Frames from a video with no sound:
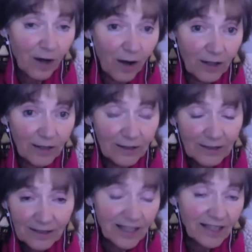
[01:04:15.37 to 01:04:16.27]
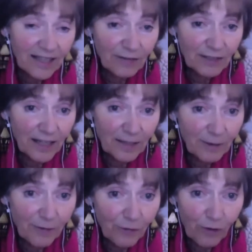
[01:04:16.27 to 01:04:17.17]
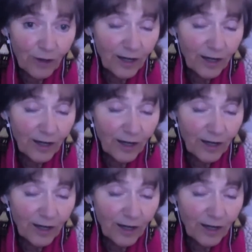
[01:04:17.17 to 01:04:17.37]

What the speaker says: all because I'd never done it before.